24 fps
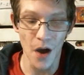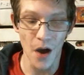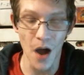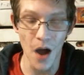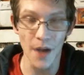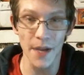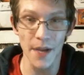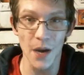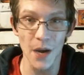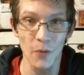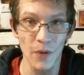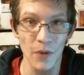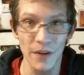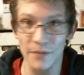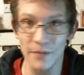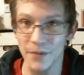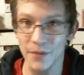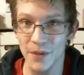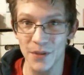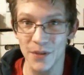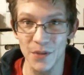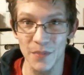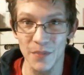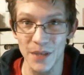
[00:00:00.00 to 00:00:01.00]
I can't wait for
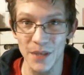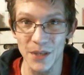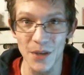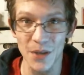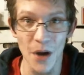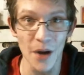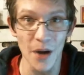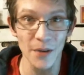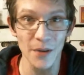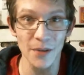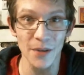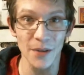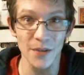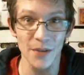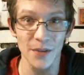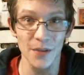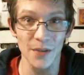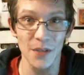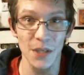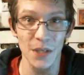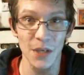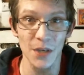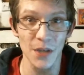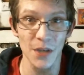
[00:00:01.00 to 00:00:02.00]
this to be done because this
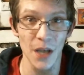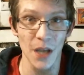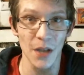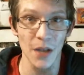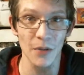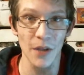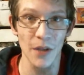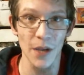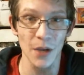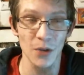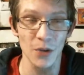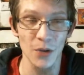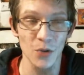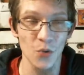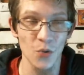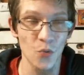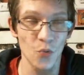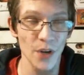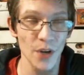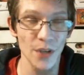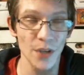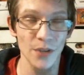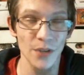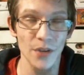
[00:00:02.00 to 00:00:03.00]
is going to take like
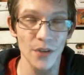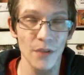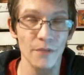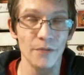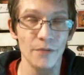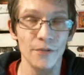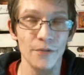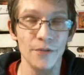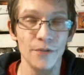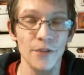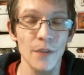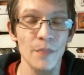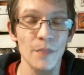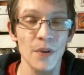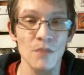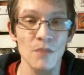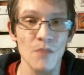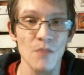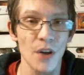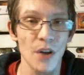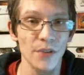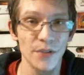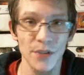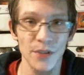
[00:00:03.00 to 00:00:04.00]
20 some
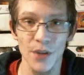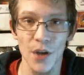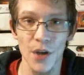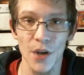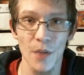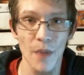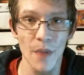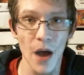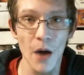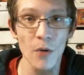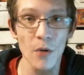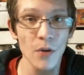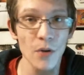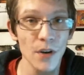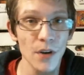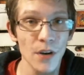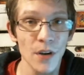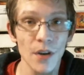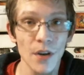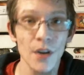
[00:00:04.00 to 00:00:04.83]
flippin' months to come out